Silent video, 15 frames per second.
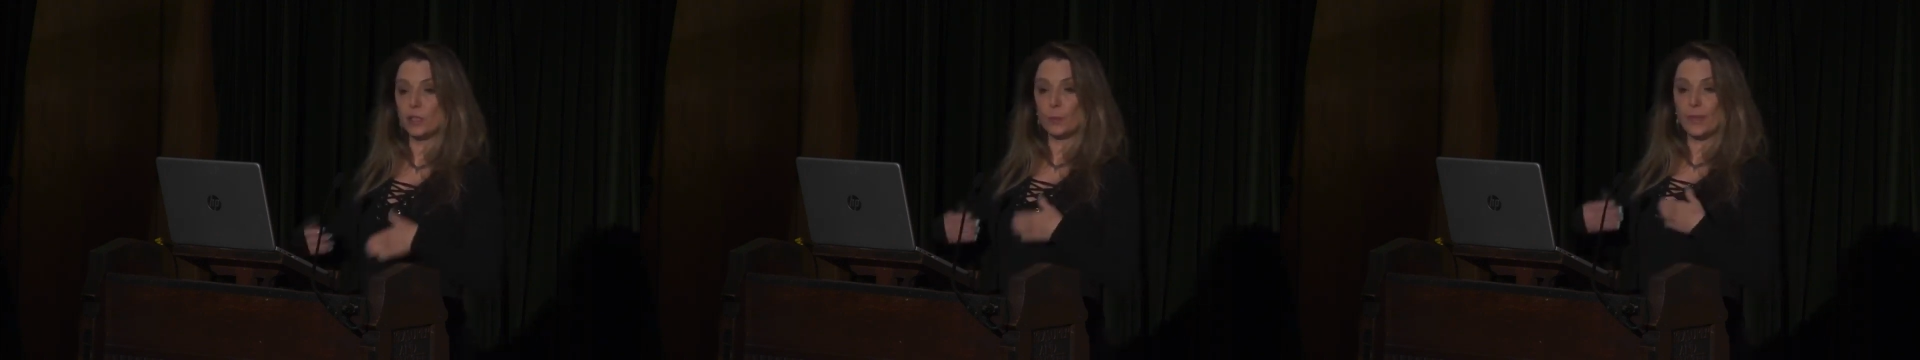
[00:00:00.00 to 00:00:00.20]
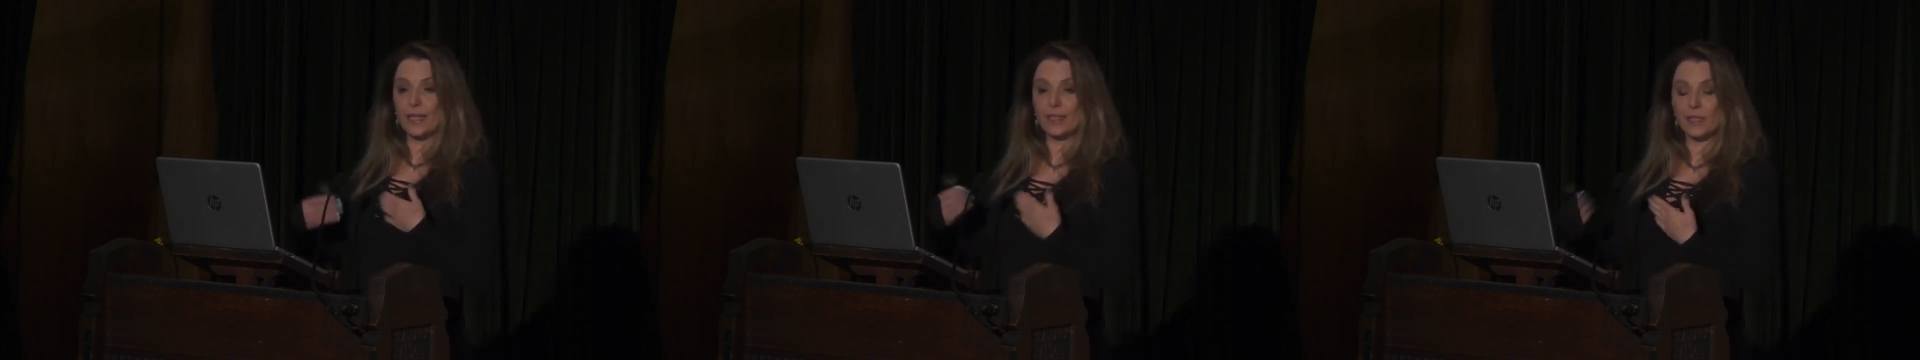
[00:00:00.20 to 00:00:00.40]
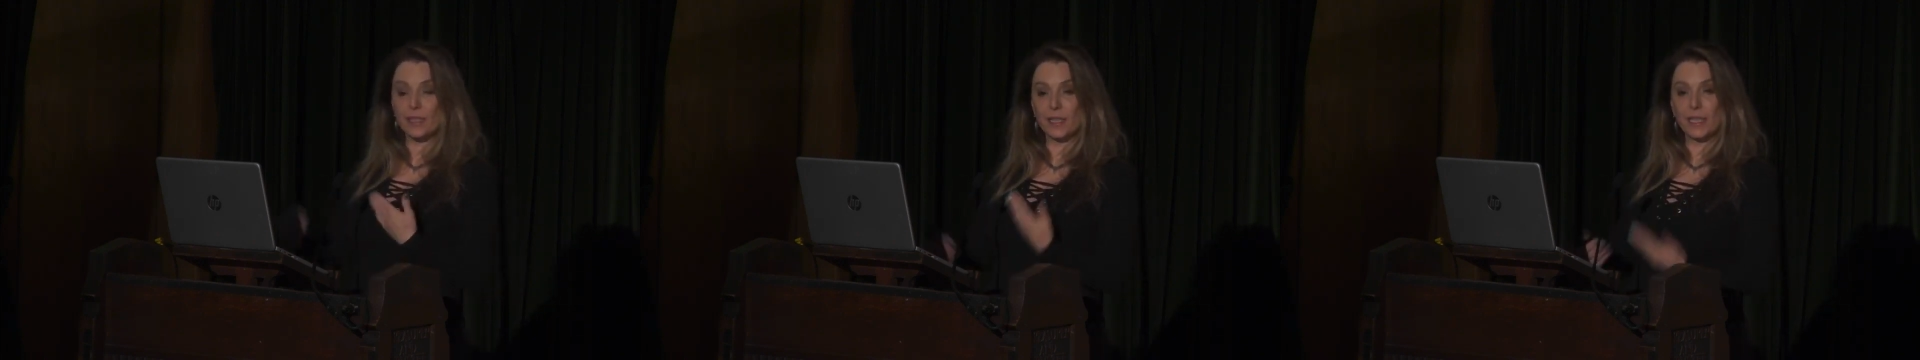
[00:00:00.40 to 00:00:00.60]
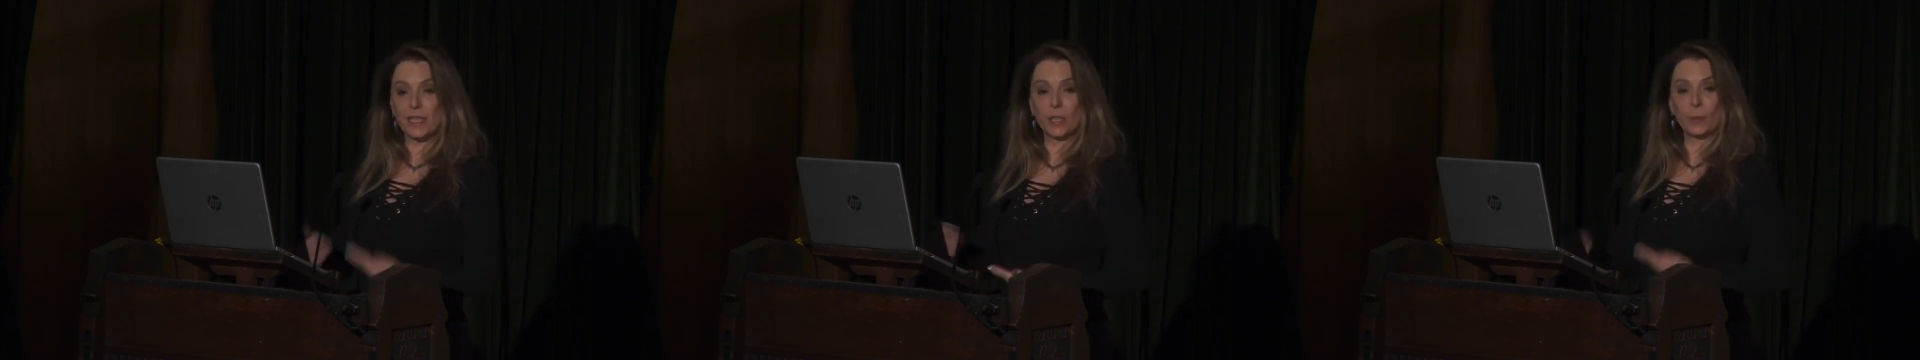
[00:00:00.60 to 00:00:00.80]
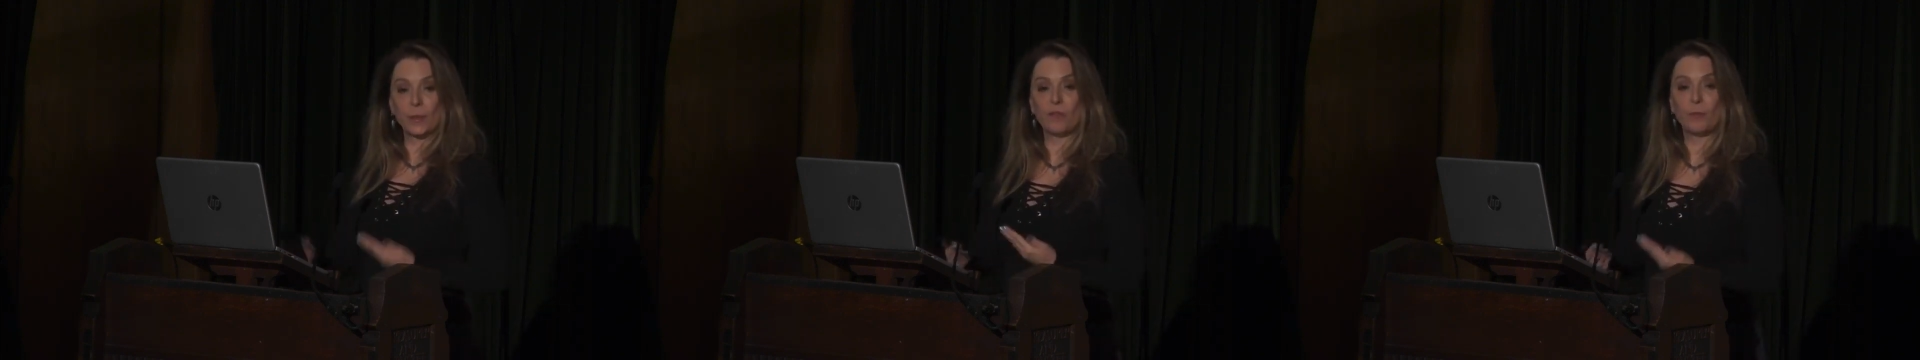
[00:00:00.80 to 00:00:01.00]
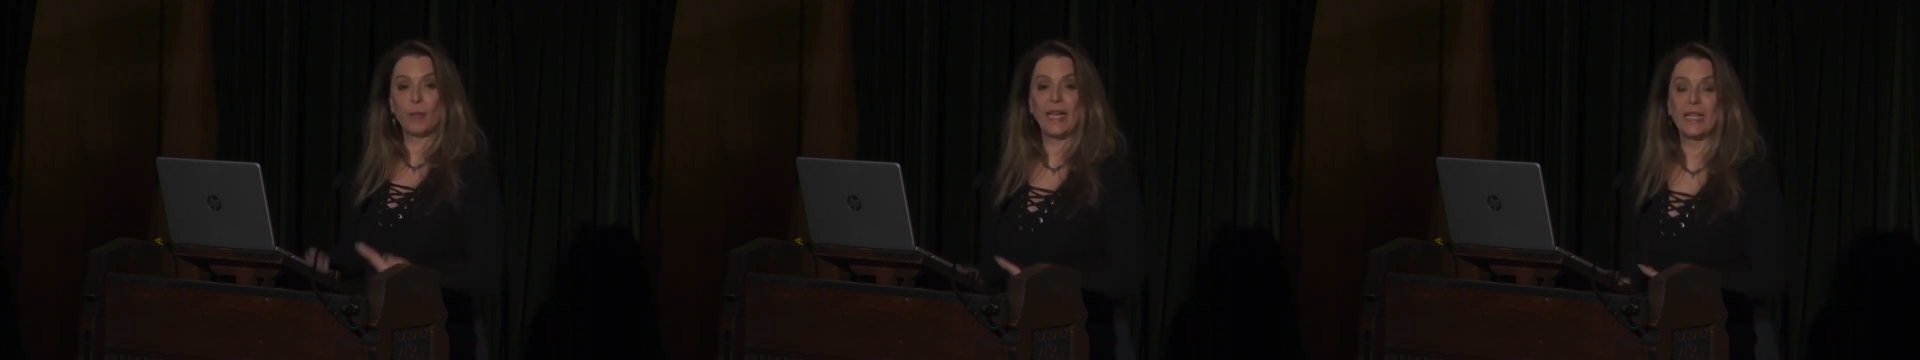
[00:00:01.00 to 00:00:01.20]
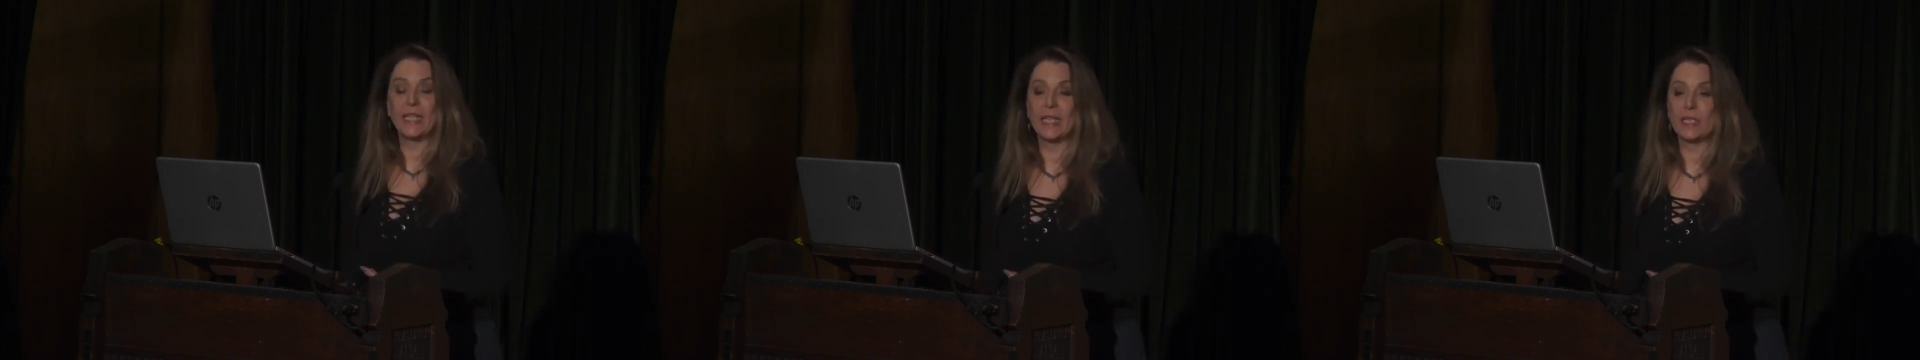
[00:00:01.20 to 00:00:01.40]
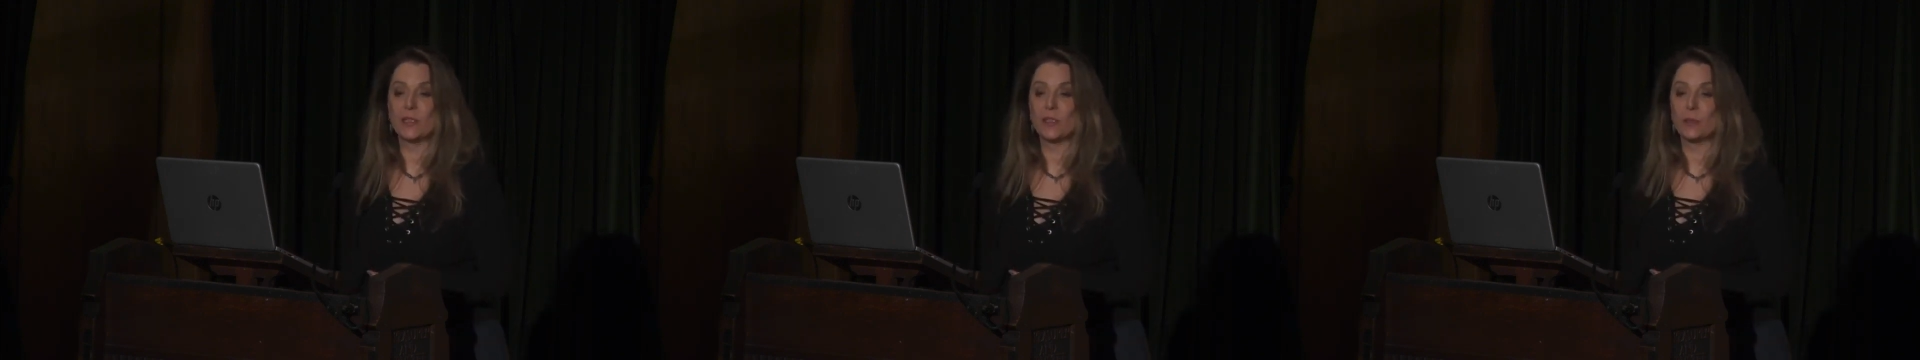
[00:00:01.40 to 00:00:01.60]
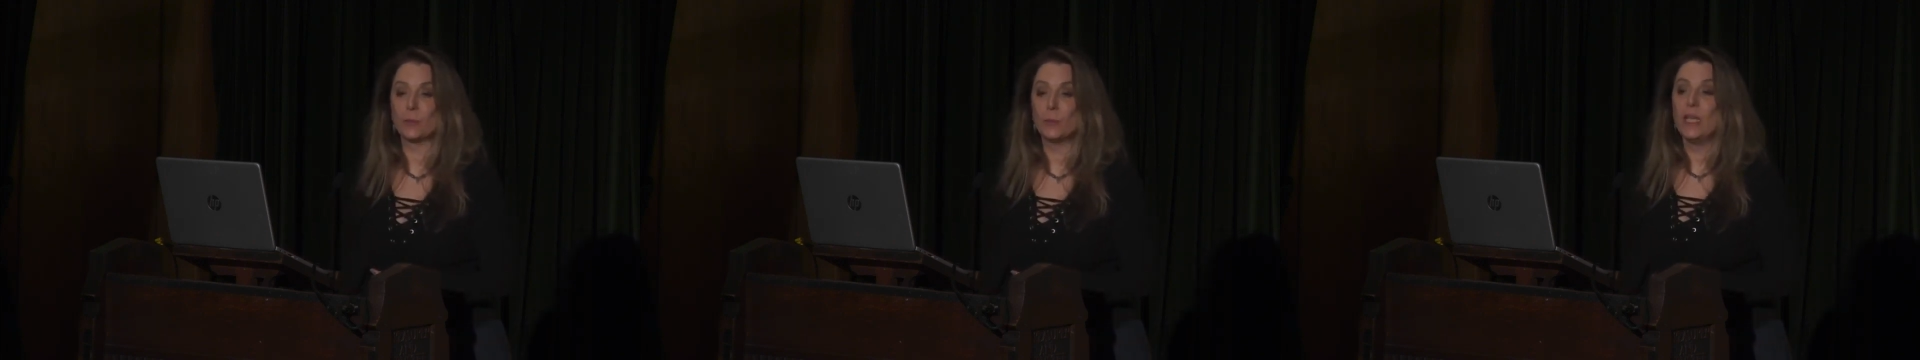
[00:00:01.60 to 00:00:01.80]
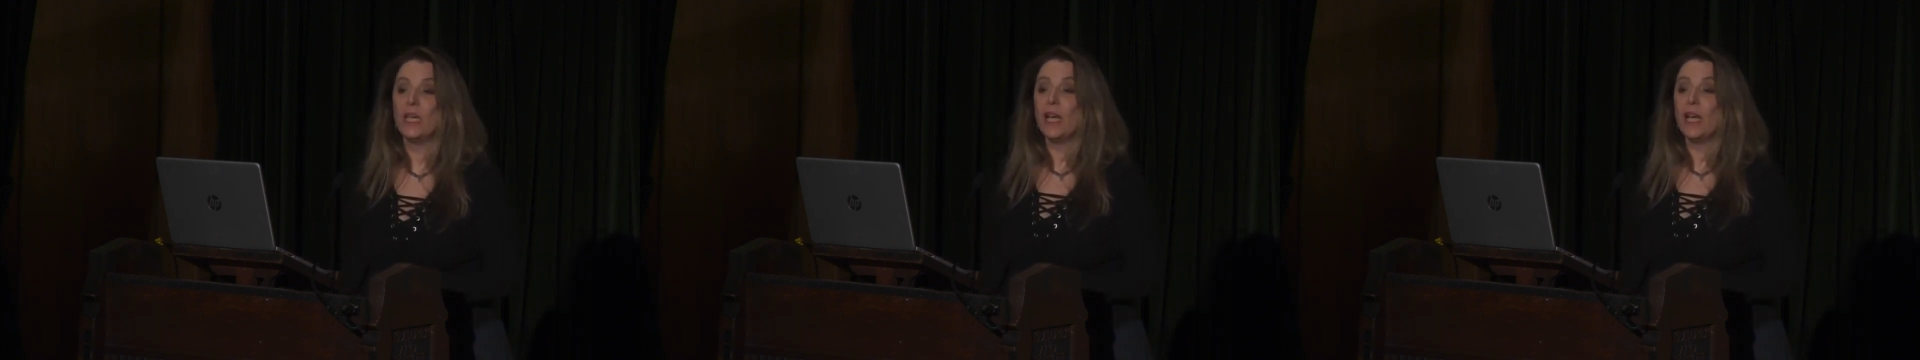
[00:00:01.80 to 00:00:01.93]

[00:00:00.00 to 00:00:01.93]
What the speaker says: plus a little bit of paganism,